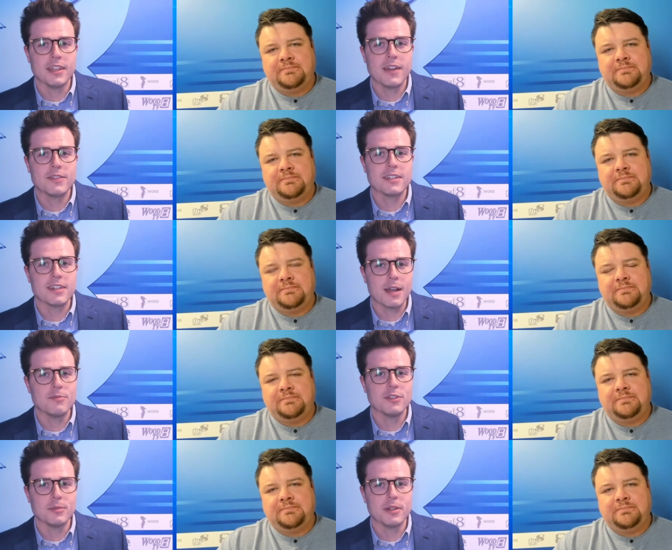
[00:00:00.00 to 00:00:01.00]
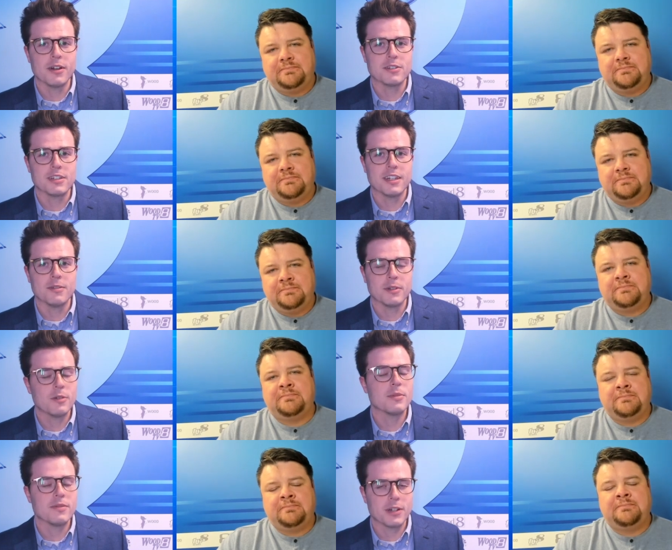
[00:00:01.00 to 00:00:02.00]
Speaker 1: Live Desk. I'm Phil Panarski, and we
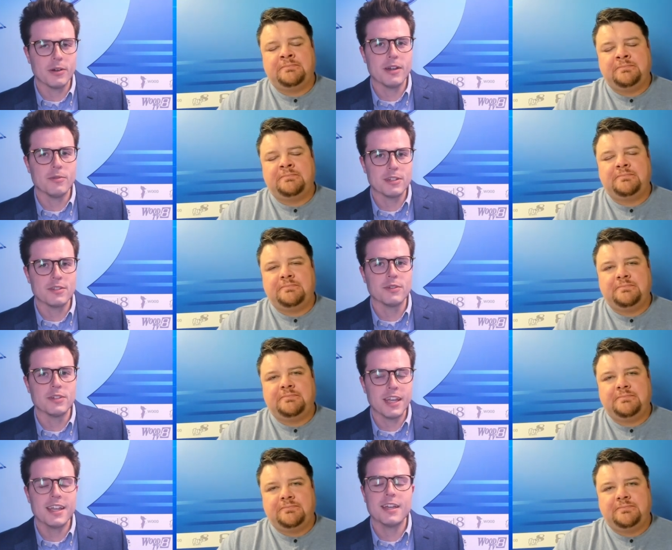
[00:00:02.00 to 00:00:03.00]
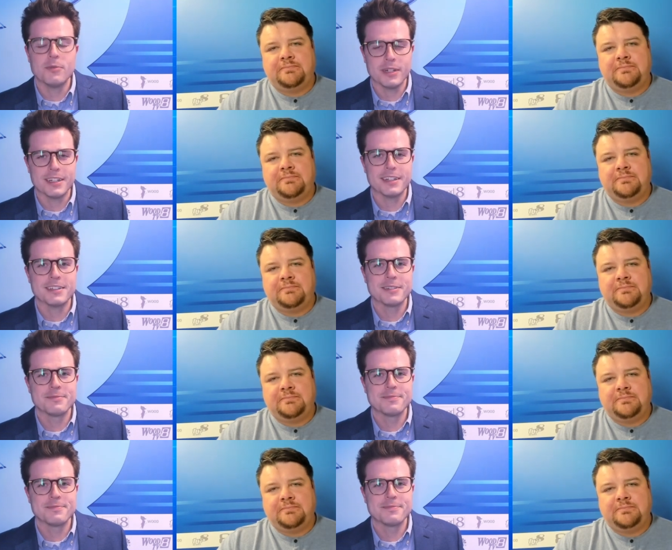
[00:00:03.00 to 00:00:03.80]
hope you have a great rest of your day and weekend.